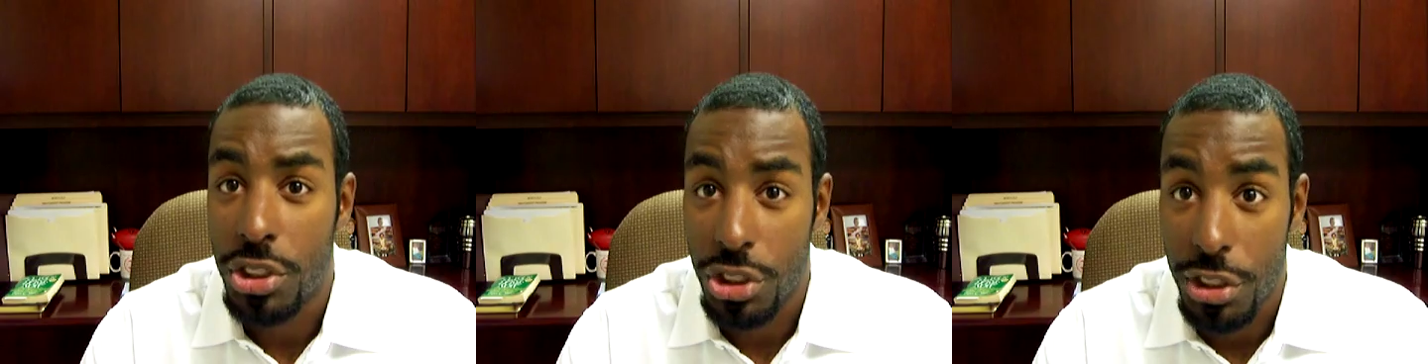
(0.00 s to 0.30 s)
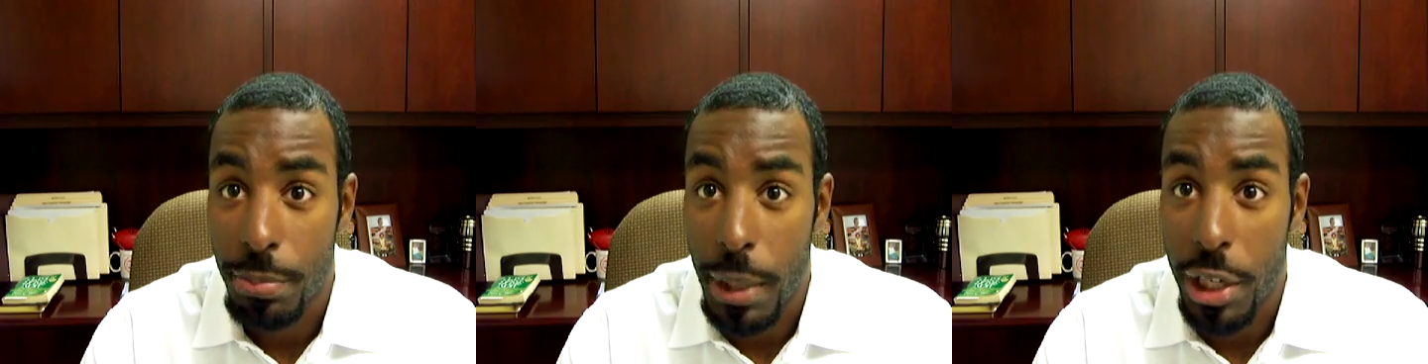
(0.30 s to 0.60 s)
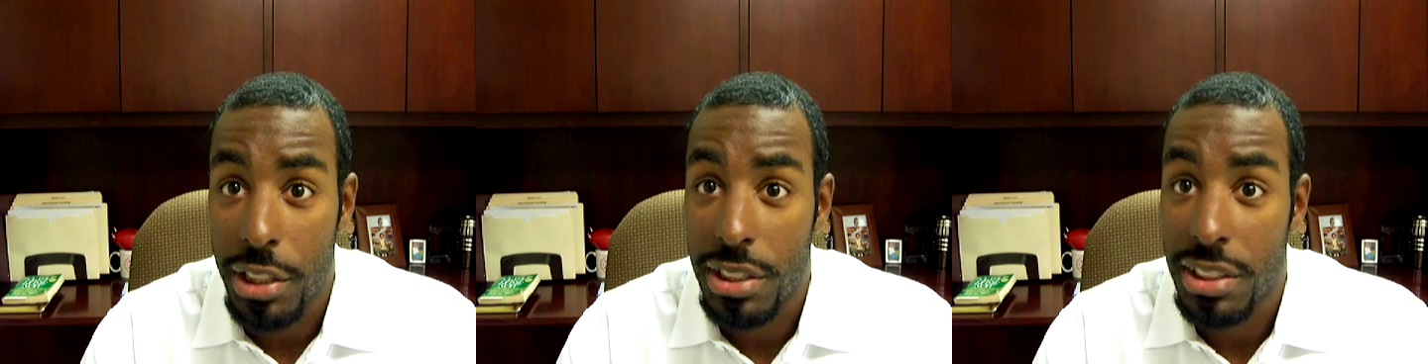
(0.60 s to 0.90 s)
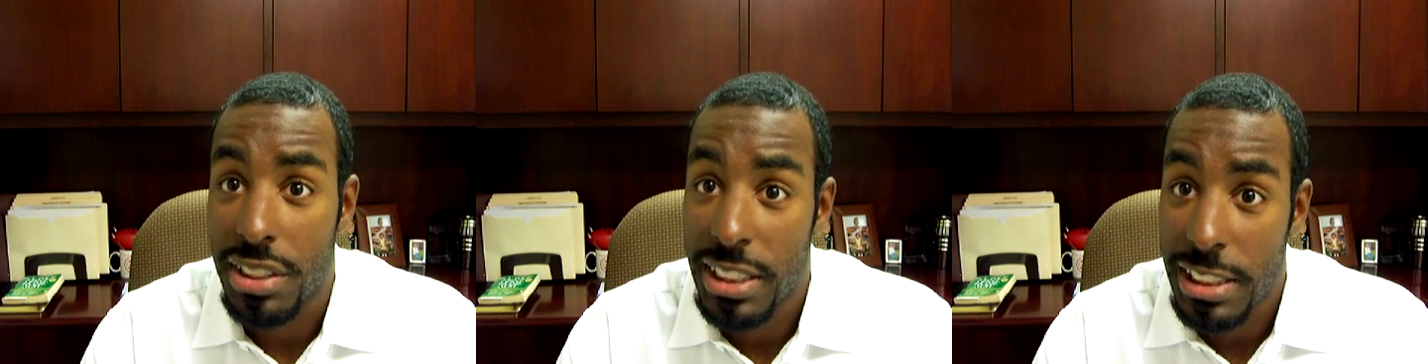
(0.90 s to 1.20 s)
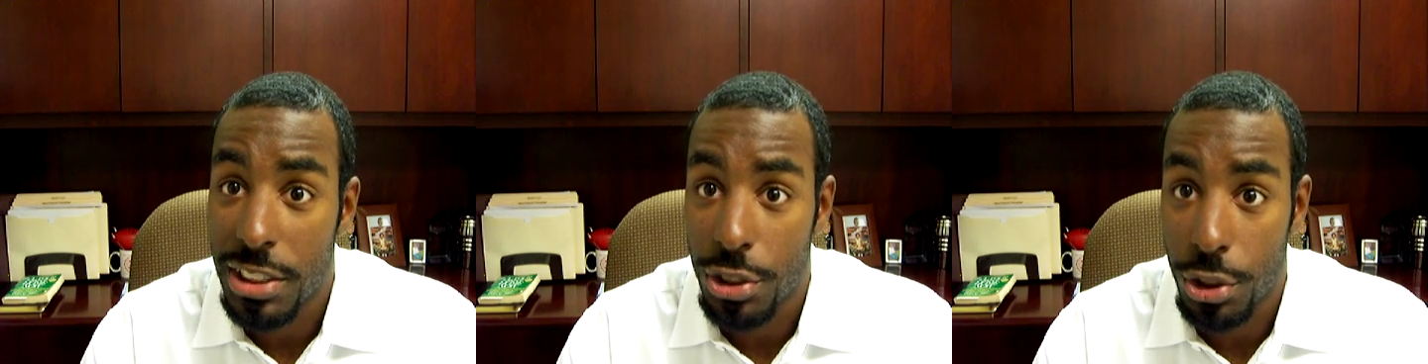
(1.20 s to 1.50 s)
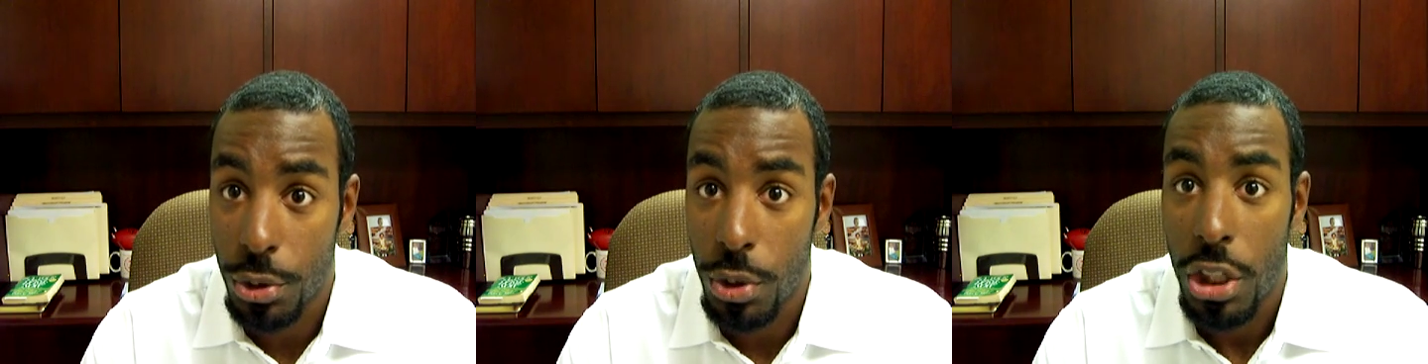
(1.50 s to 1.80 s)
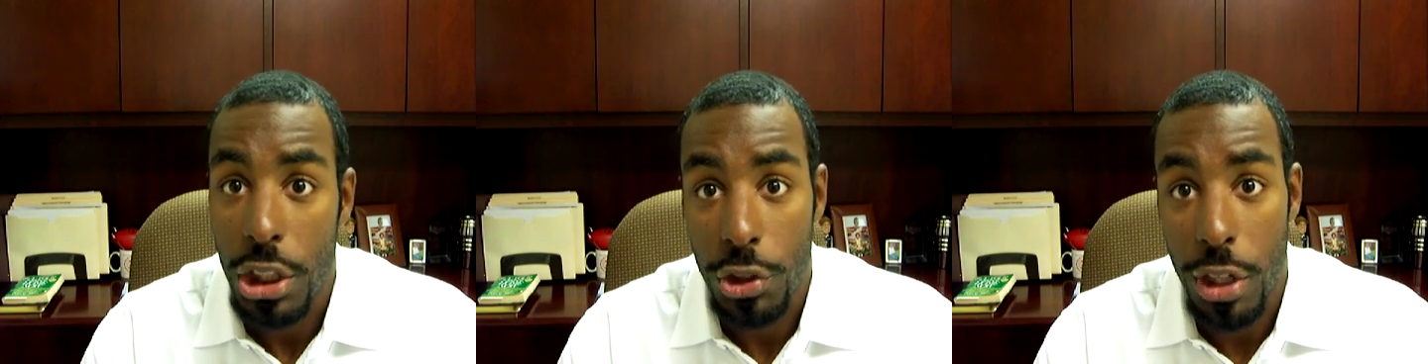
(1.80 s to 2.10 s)
Just Married to 6-2,
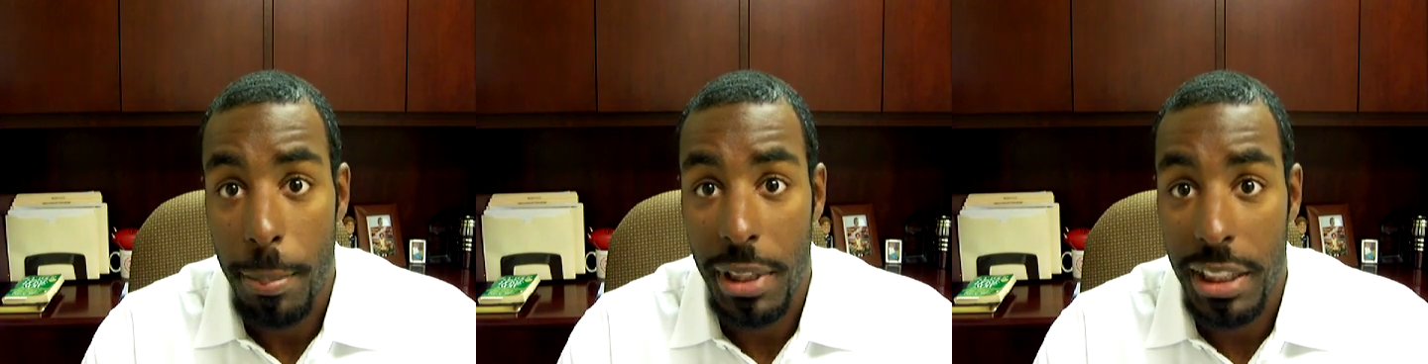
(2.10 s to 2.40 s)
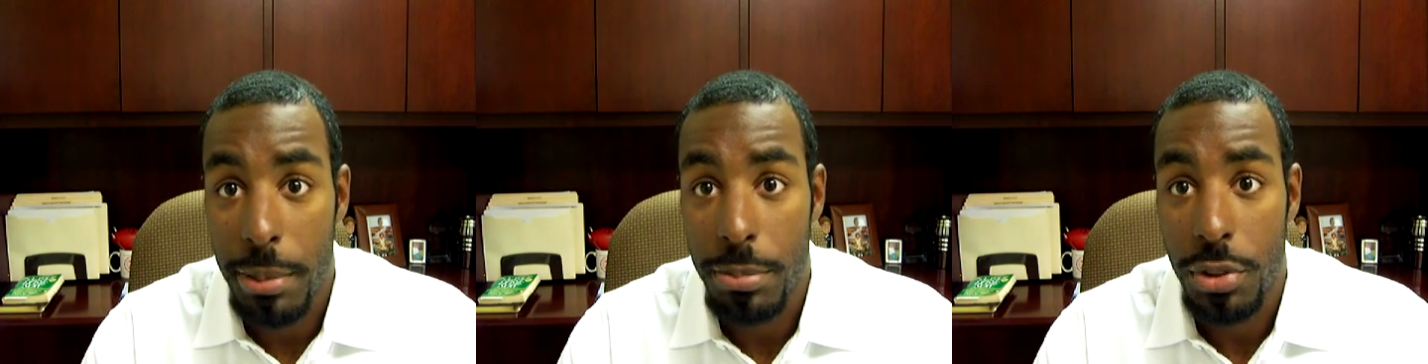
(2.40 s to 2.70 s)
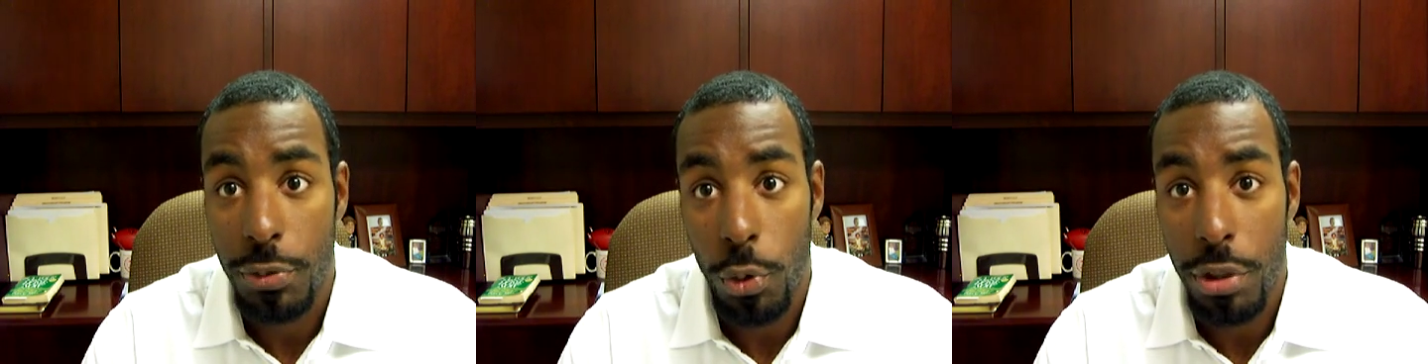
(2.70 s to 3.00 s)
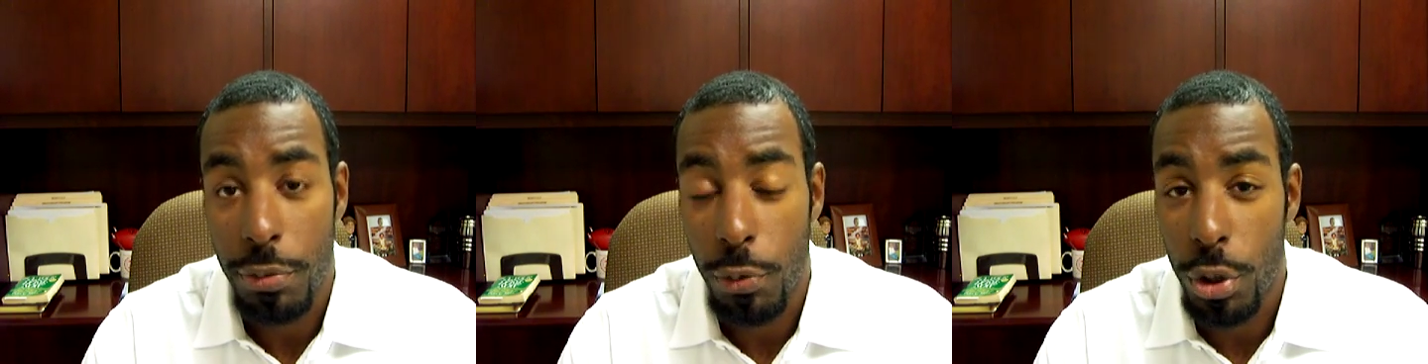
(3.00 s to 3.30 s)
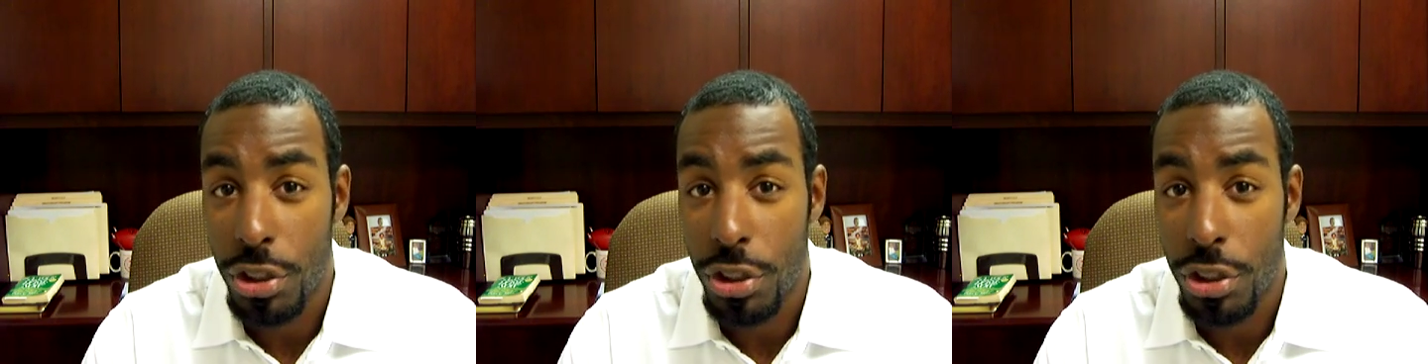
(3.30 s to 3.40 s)
dropping them to 4-4.